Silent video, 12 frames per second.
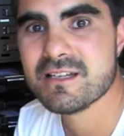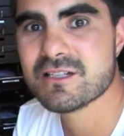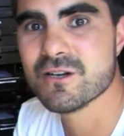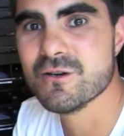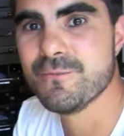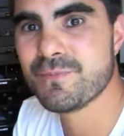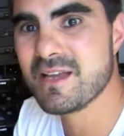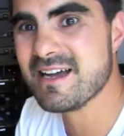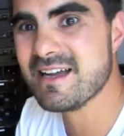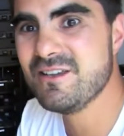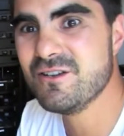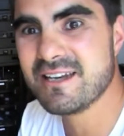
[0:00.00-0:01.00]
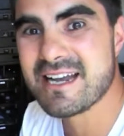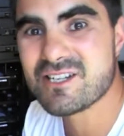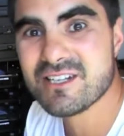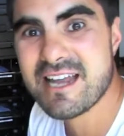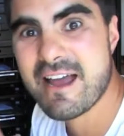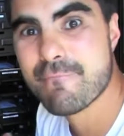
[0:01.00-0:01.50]
So uh, you can
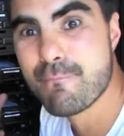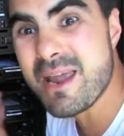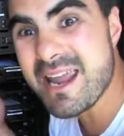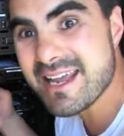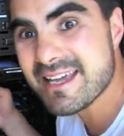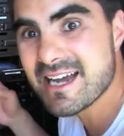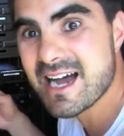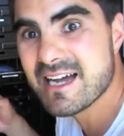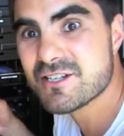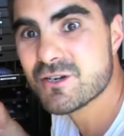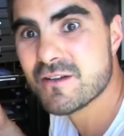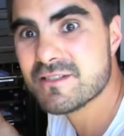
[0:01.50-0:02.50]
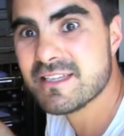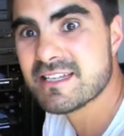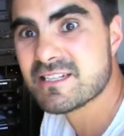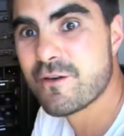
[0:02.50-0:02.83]
actually have paired hard drives in there.